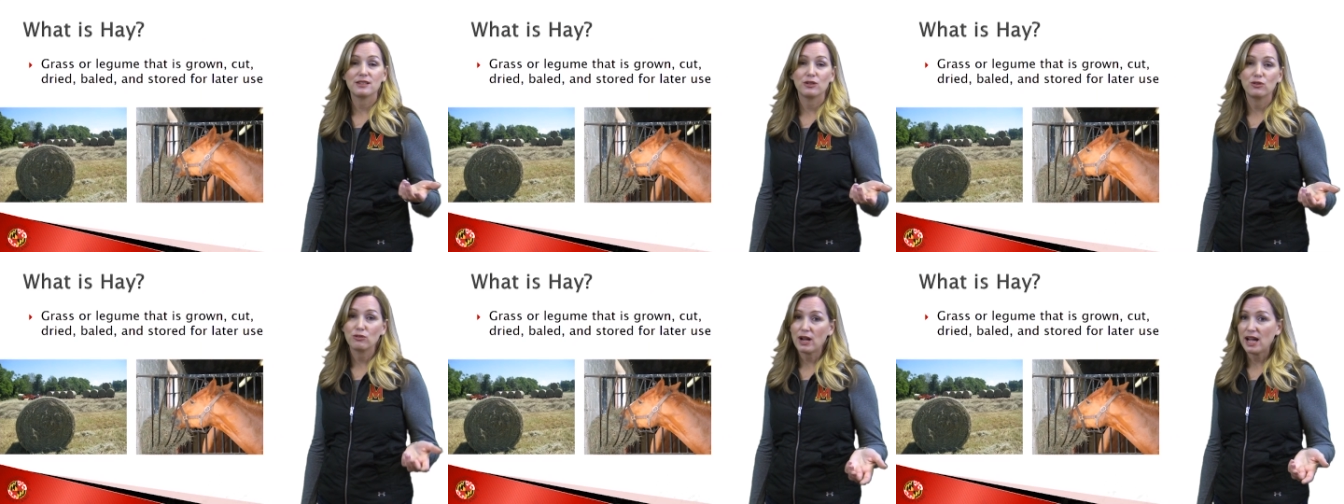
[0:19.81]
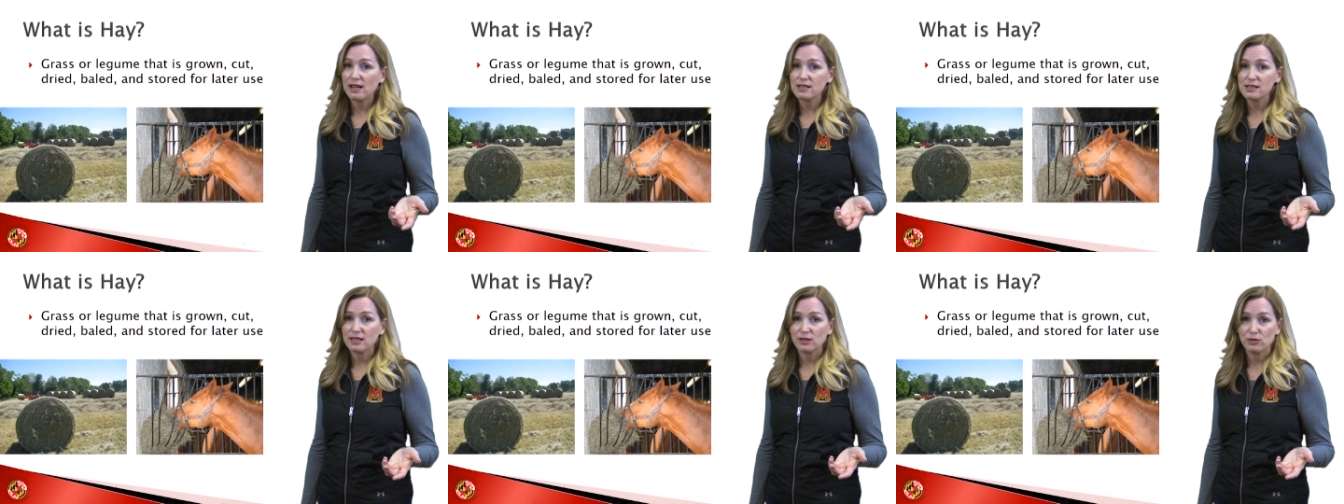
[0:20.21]
a
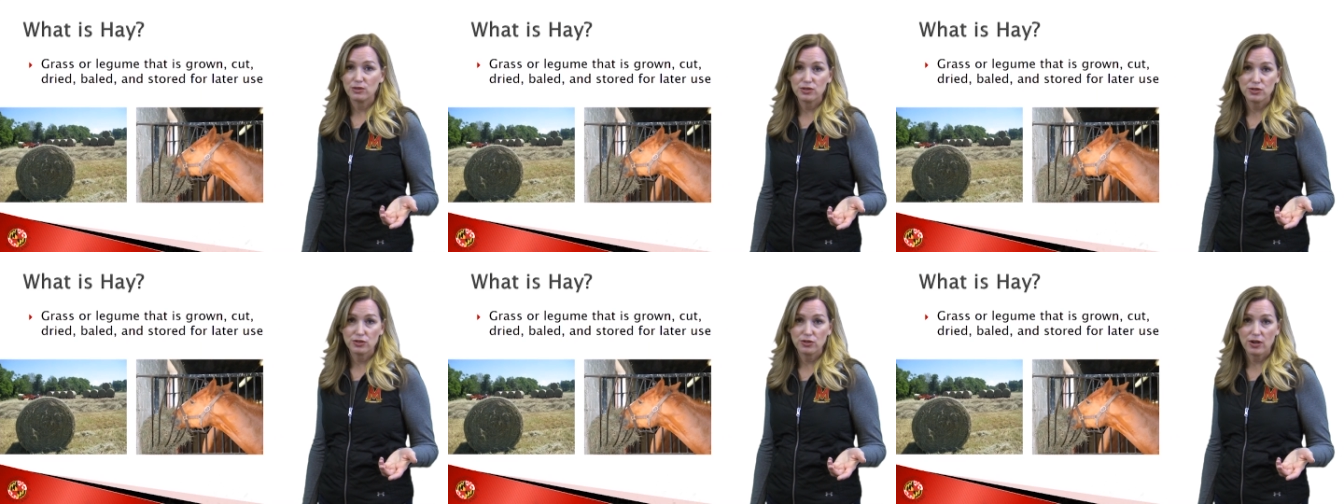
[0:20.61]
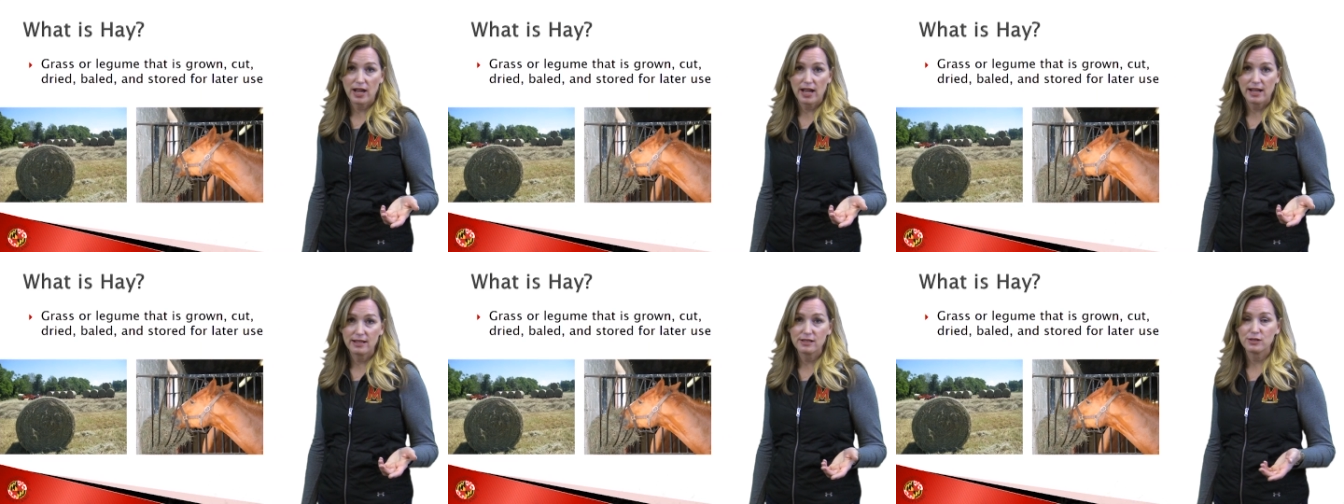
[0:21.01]
grass like
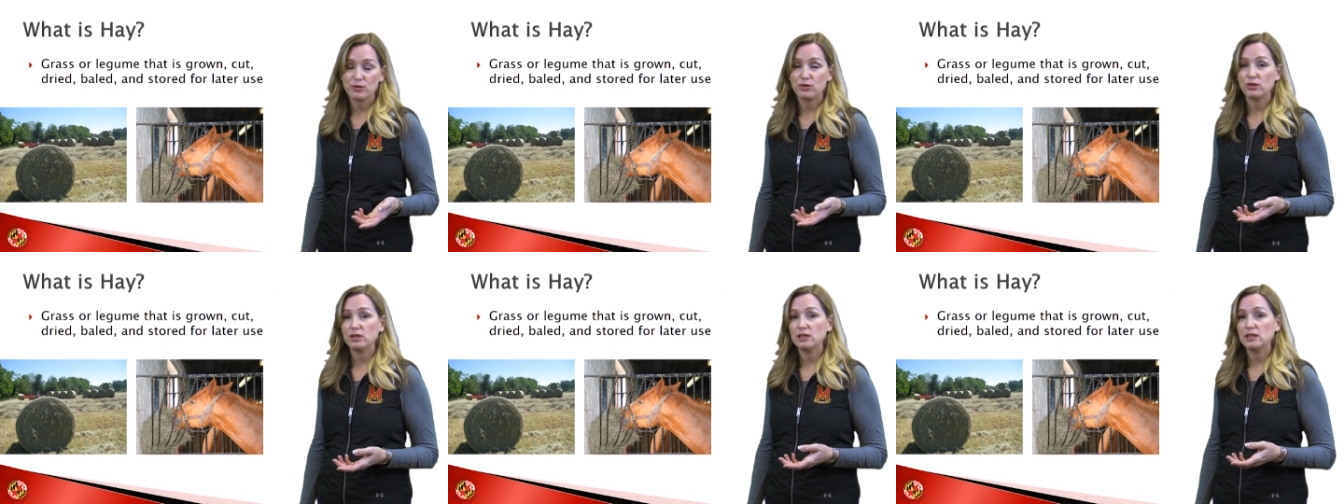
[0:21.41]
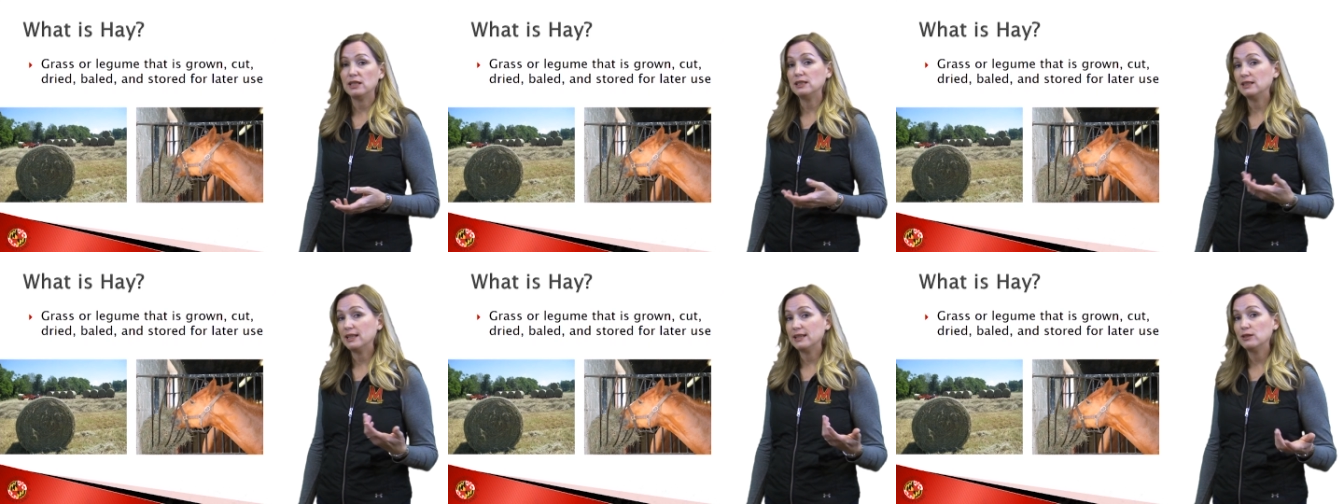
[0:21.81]
orchardgrass or a
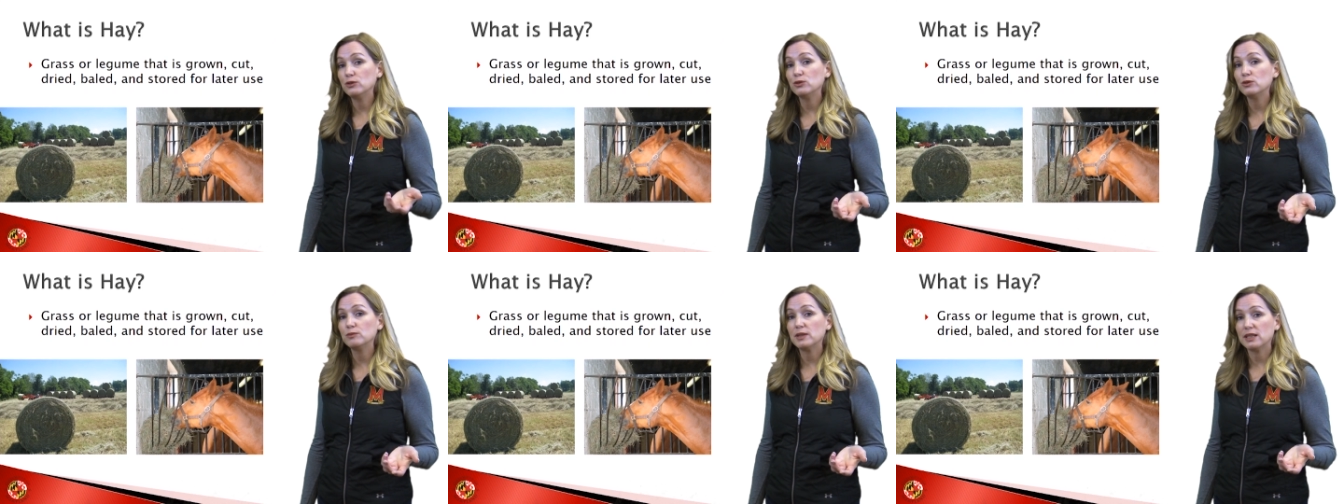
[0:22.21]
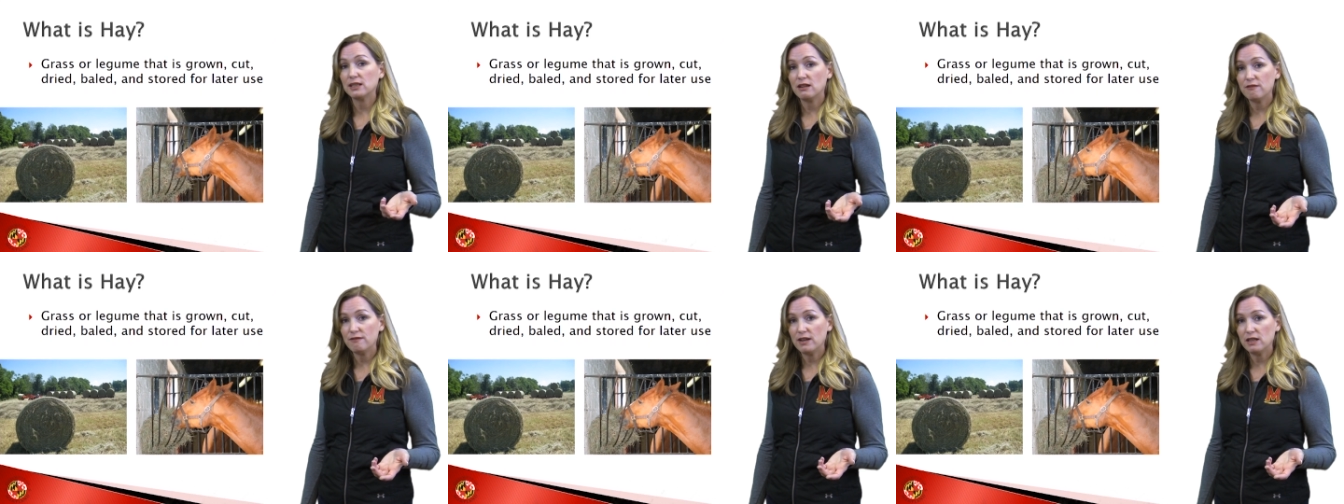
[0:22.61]
legume like
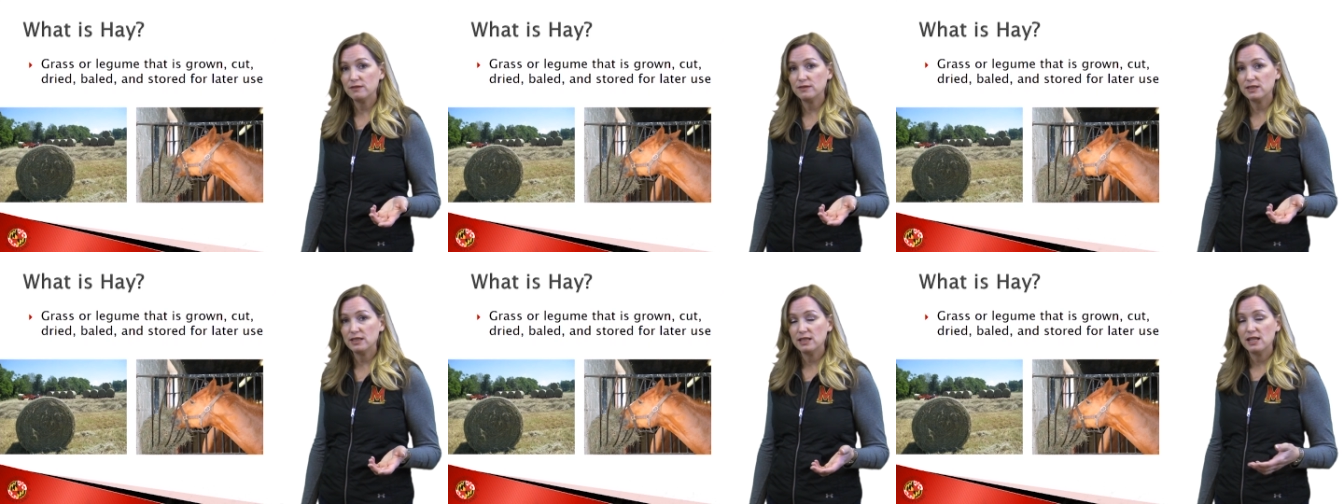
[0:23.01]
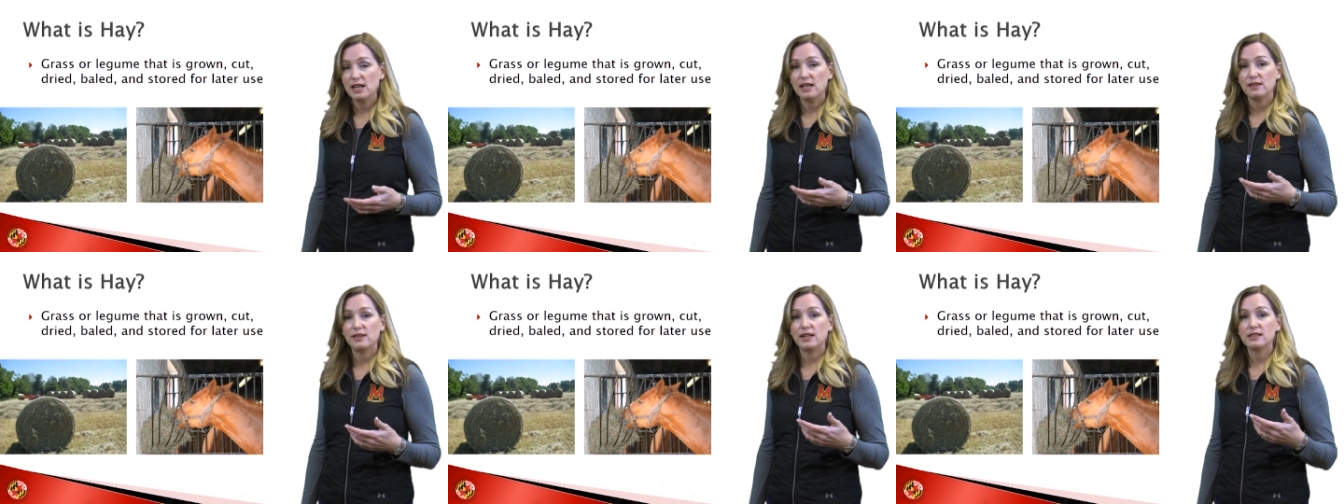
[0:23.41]
alfalfa
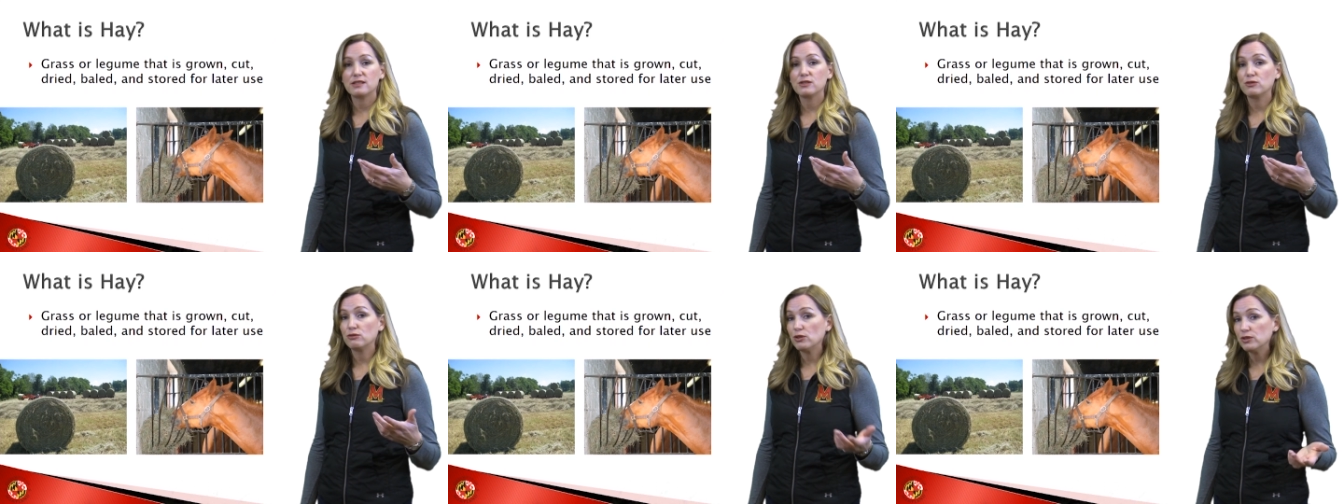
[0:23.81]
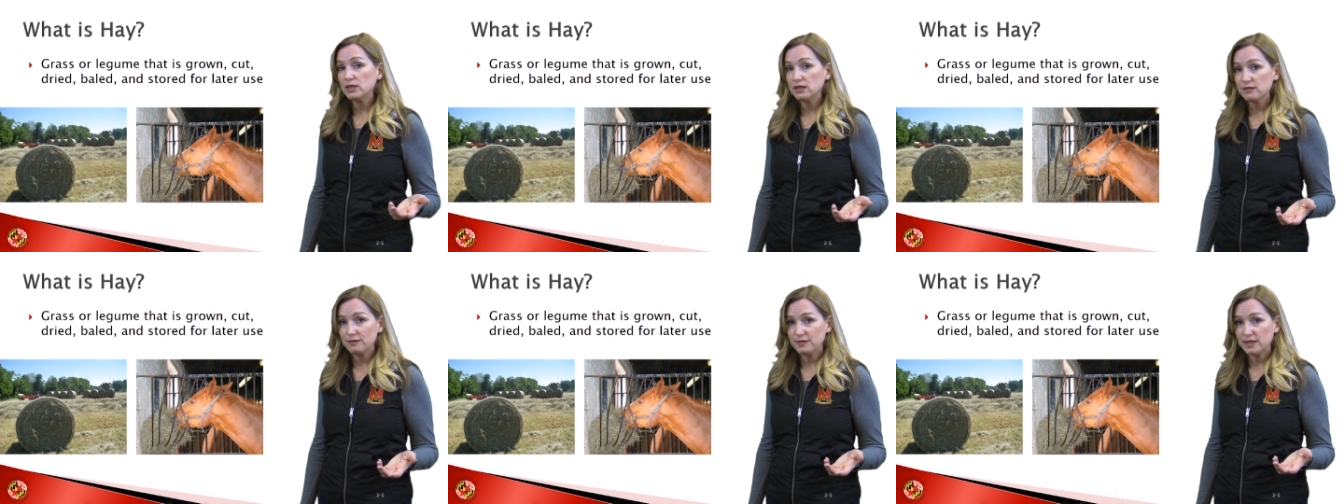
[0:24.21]
that's grown in
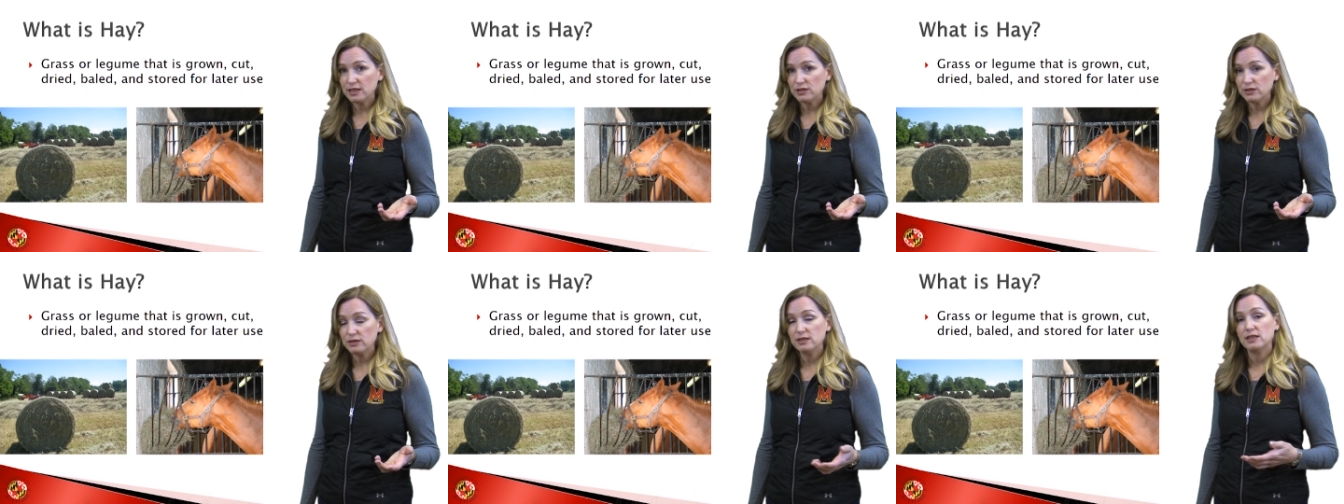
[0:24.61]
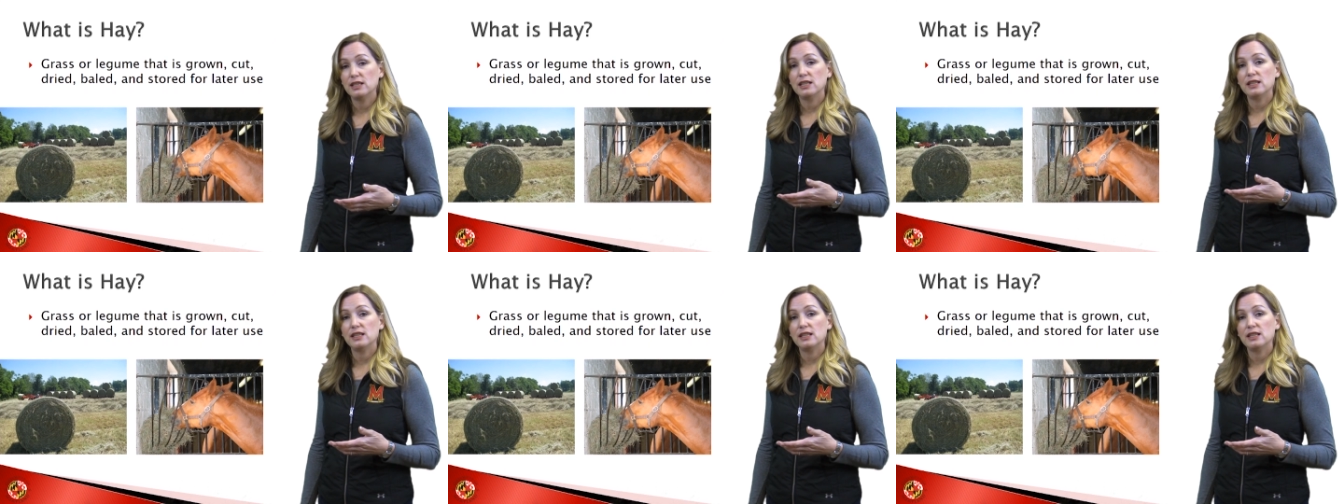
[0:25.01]
a field.